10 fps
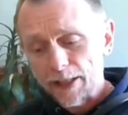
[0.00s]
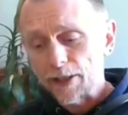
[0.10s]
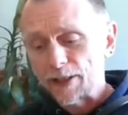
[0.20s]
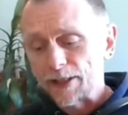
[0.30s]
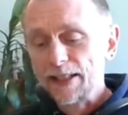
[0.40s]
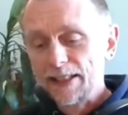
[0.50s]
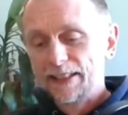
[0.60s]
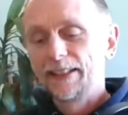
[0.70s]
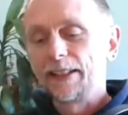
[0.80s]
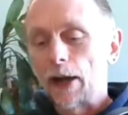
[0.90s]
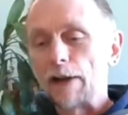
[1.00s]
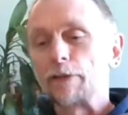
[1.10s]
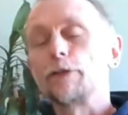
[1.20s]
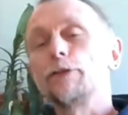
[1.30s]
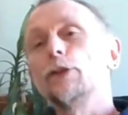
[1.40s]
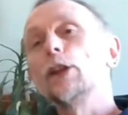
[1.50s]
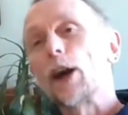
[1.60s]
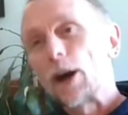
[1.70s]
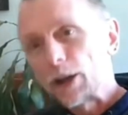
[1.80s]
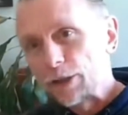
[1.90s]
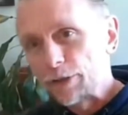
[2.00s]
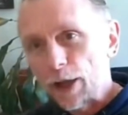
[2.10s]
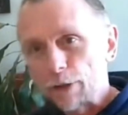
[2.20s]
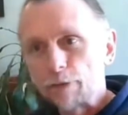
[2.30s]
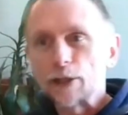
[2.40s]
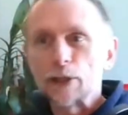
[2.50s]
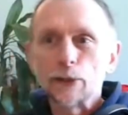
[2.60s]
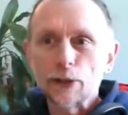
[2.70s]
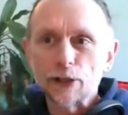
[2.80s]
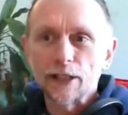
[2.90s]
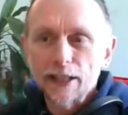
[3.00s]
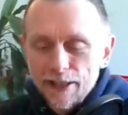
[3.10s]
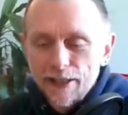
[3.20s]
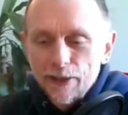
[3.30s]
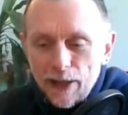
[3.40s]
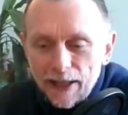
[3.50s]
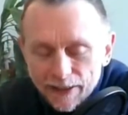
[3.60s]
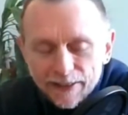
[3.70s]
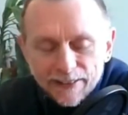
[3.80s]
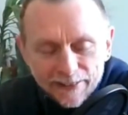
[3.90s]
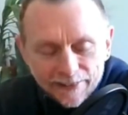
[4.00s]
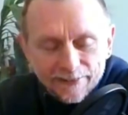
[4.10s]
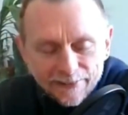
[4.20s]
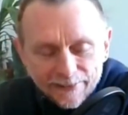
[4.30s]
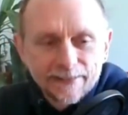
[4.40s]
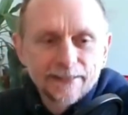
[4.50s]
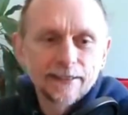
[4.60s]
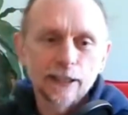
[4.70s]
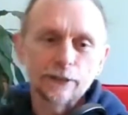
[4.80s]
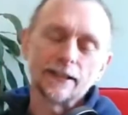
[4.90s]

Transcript: doesn't, have a full arc of like resolution, it's still like think of it in